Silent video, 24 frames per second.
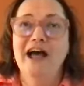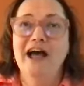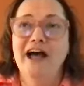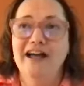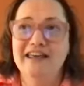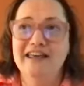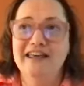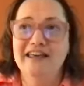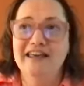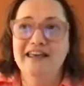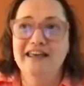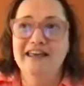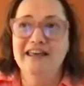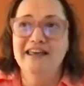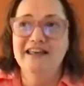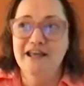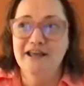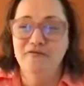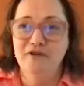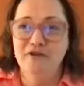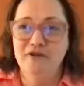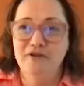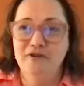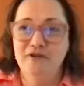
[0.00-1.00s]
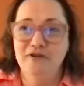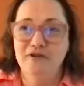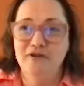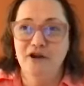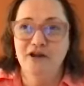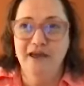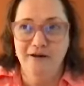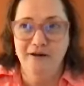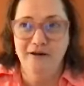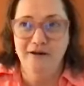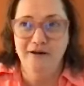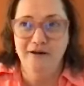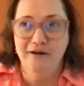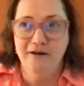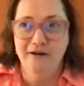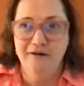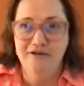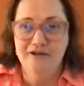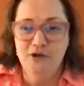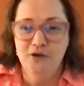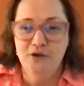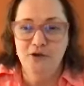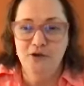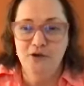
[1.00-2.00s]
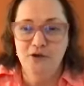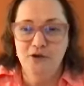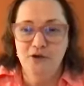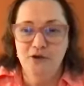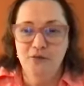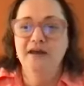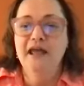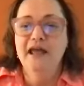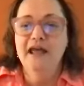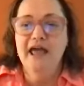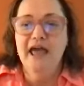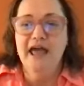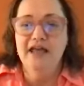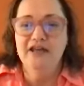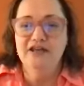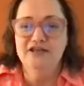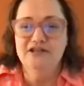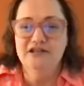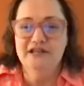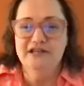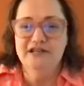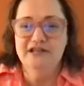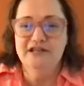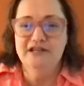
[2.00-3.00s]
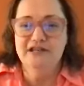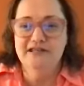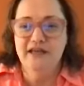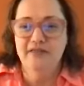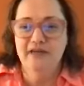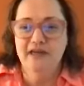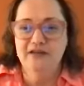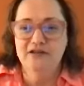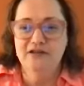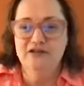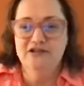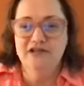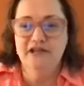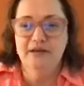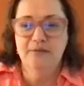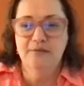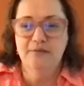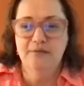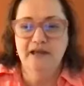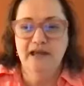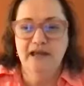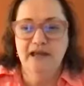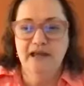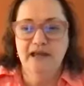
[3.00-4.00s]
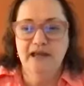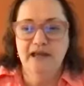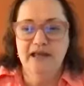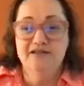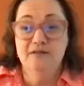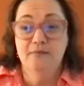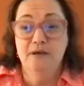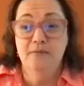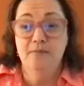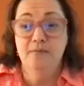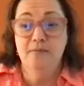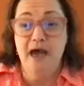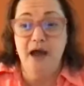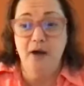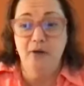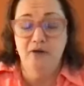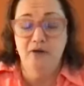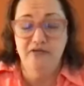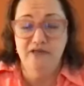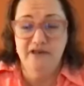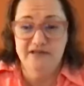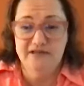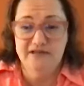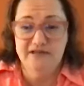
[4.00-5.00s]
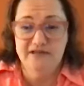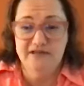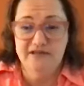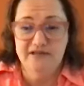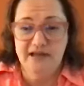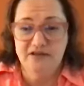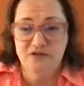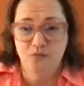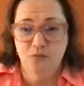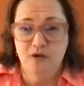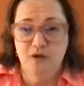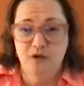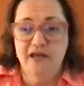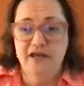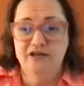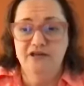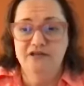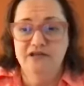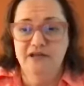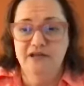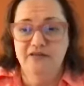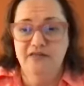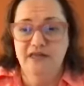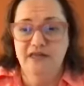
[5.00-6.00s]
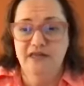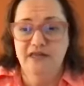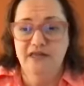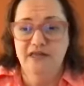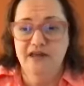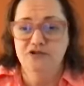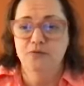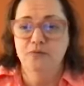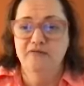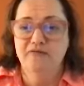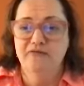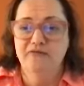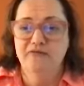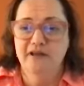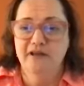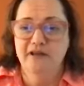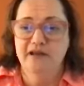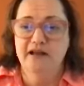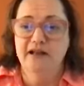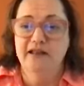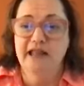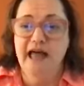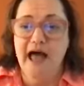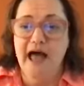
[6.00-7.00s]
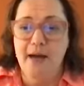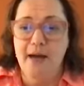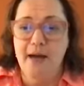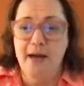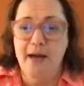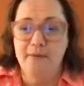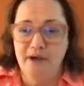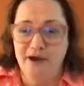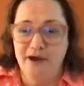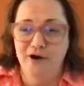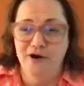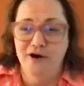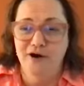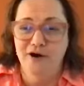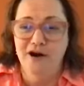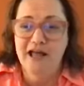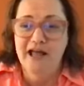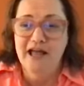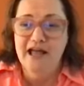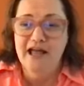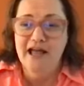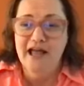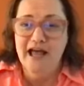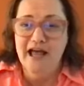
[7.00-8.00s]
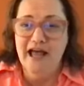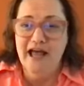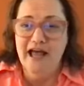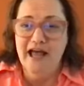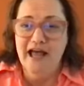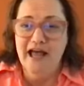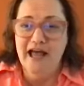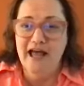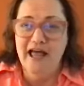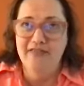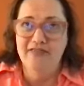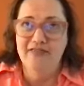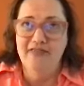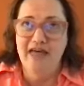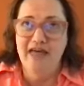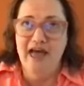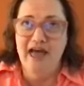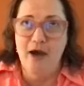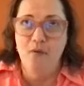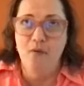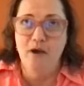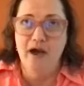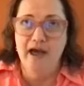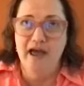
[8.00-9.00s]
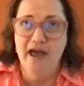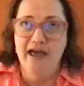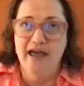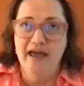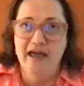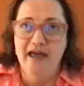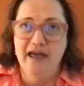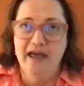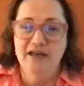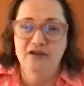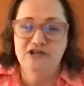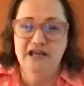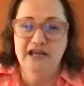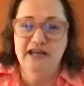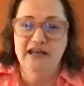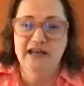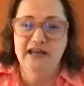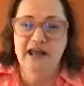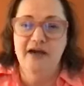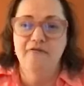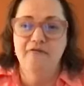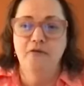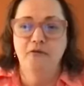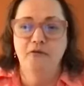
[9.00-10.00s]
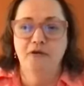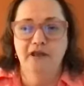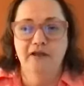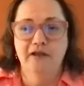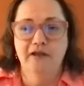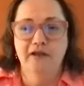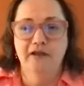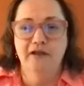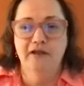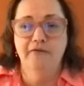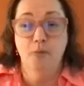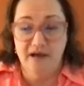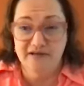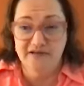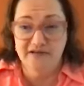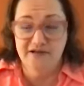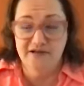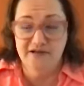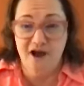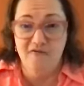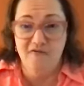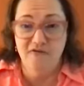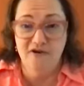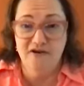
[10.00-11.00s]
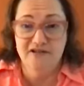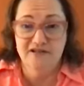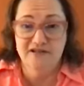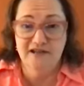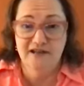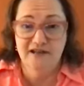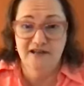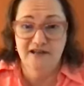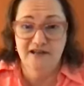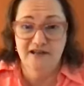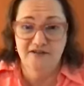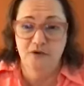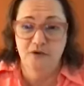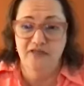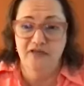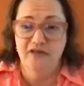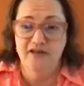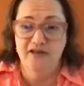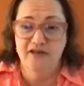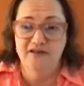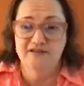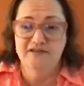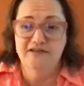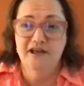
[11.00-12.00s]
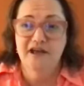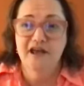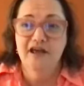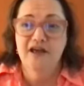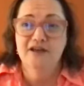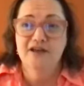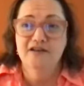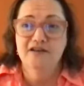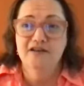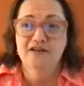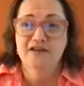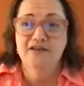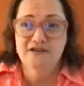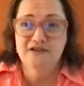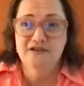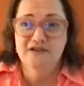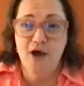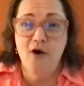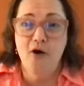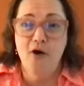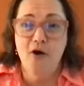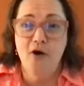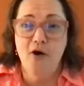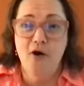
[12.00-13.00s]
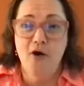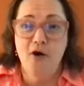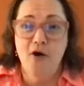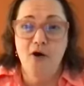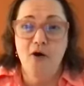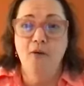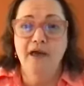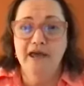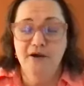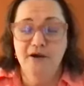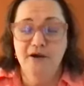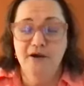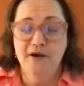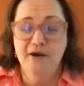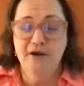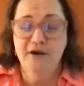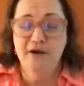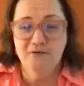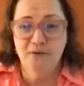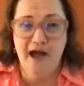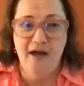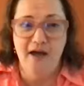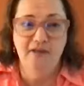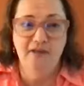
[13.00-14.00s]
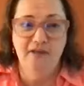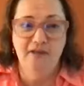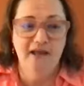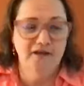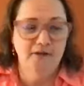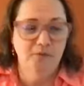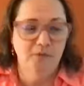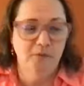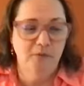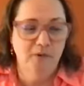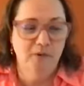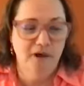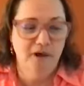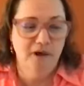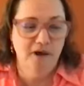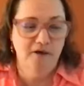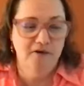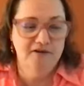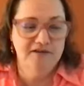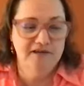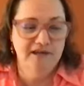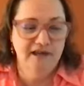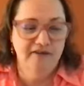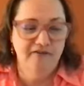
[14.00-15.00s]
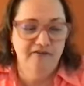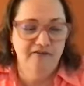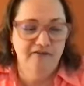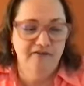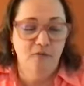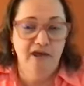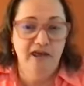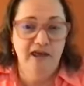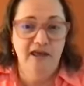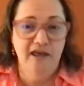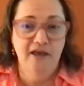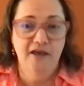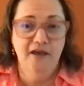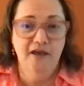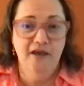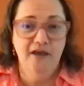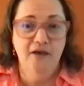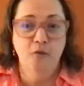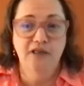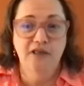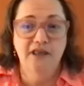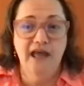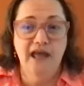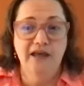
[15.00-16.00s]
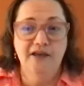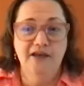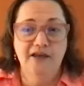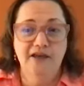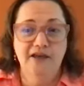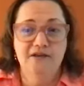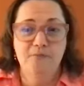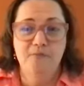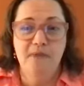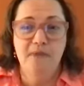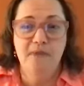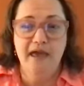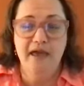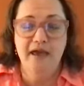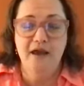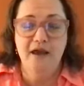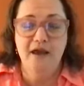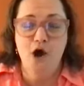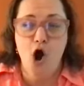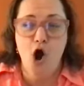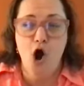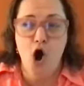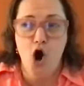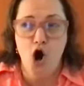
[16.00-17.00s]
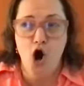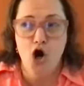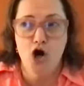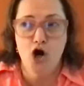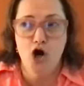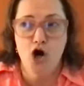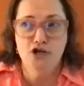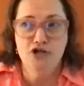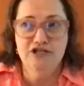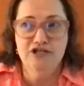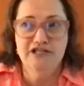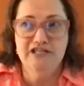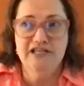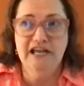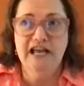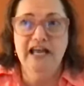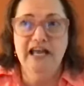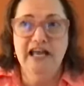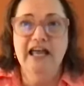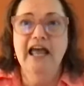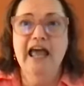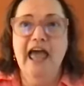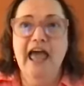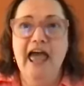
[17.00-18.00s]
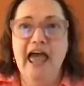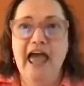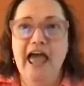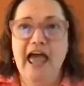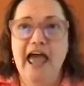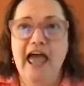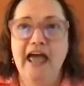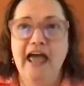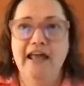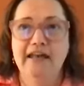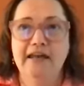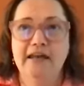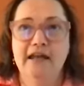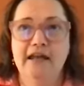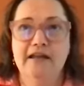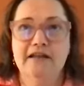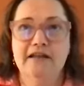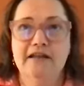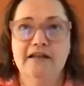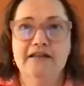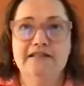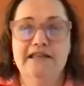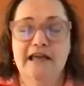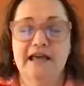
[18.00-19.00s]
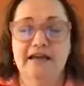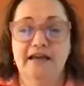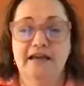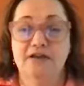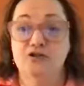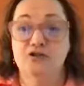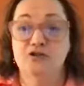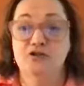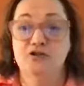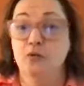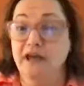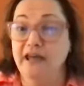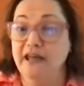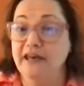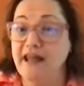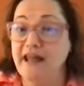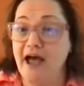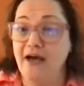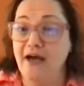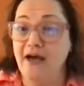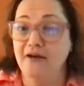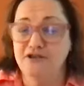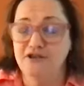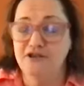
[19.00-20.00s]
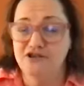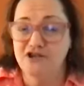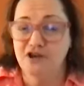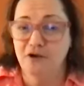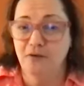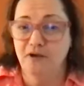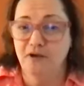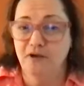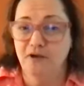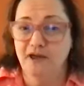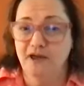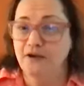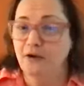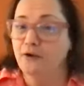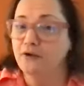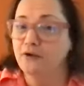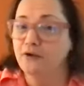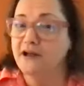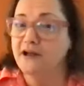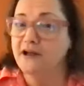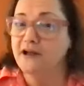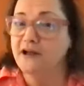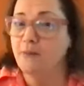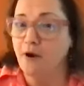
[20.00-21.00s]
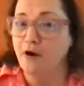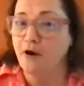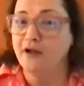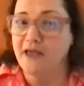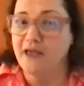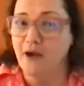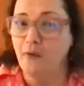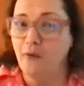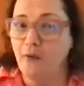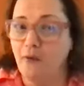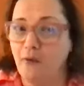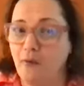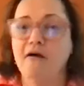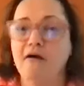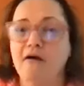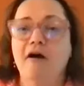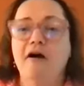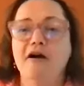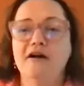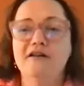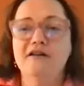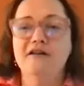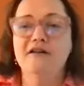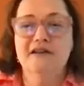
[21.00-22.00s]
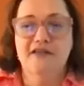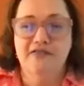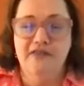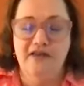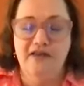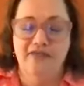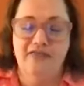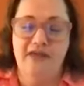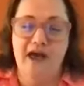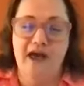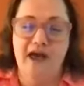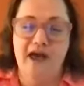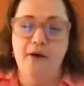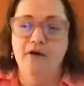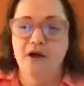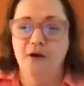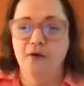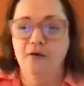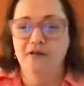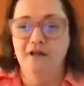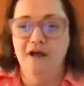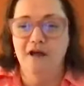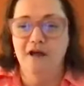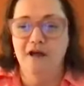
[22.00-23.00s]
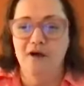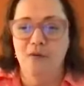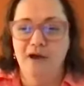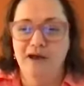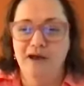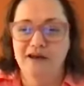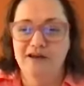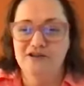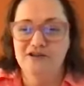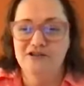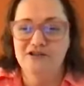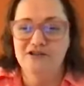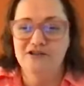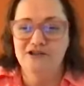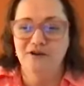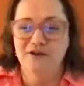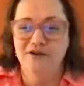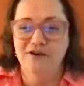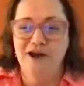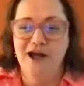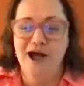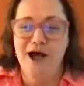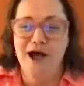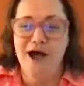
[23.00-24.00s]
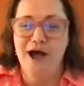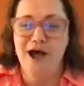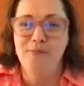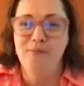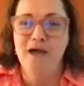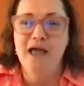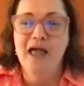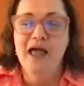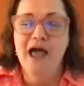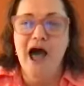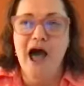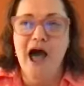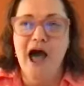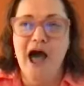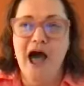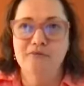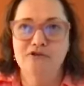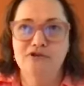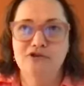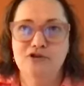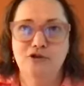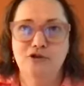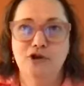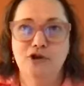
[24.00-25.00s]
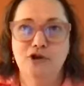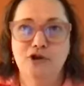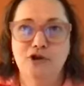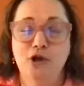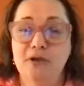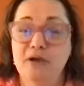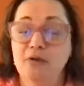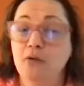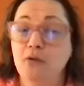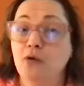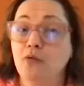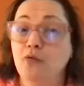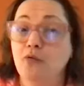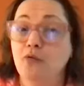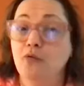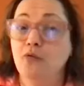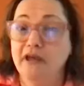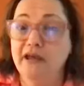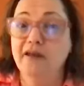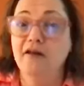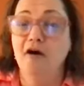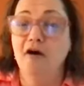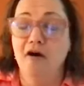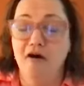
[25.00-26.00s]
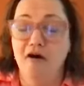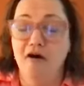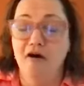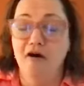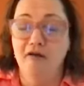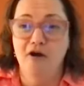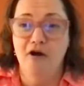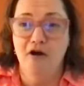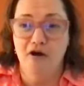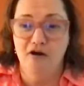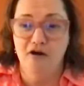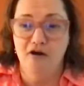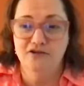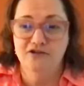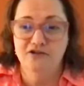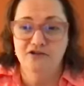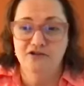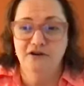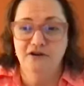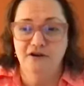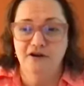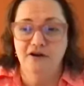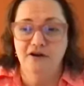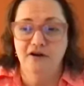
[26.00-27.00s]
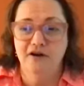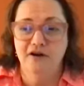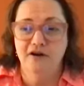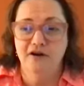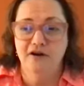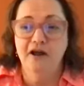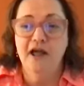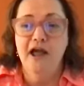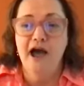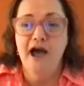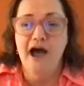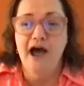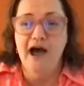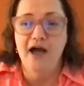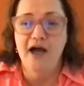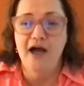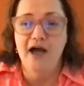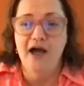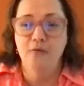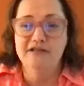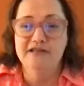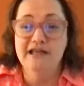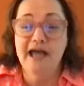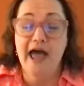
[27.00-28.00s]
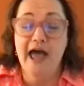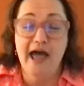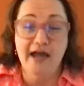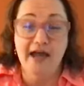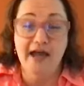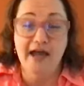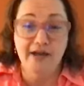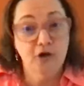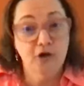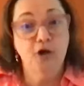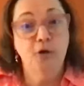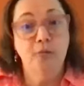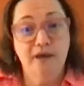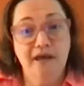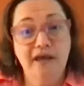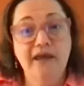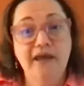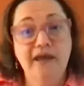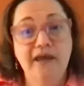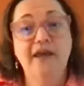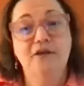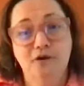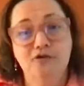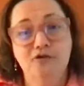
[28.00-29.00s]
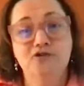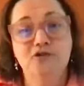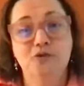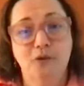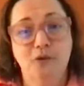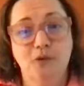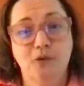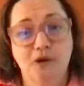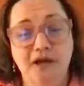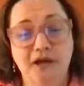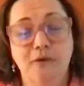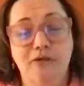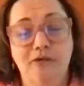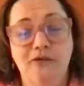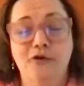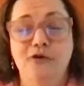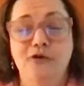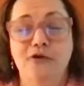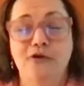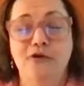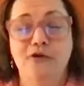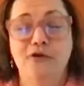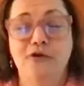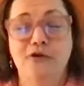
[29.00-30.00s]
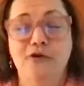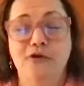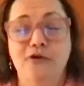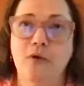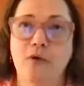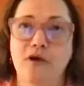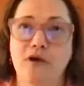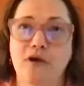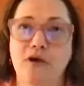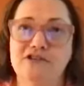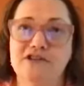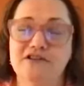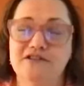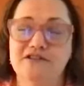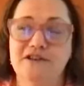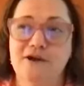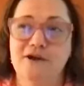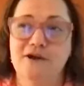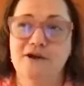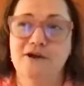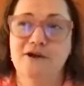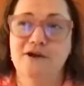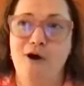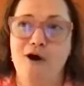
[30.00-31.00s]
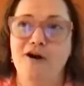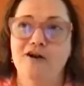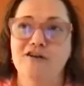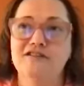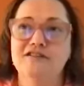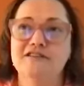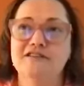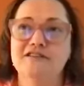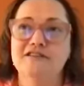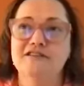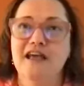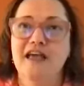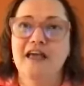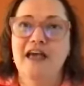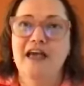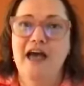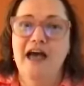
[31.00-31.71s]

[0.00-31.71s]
Uh, he is taking very good care of his human. And she said that she plans to be back with us next week. She thinks she'll be feeling a lot better. Uh, and that way she can have a really robust conversation with us. So here's what I would like to propose. If we would like to make cards and send a tweet out to Joanne holding up our Get Well cards. I think that would go a long way to cheer her up. I'm sure Newbie will read all the cards to her. I would tag Newbie in your tweet with your Get Well wishes and cards.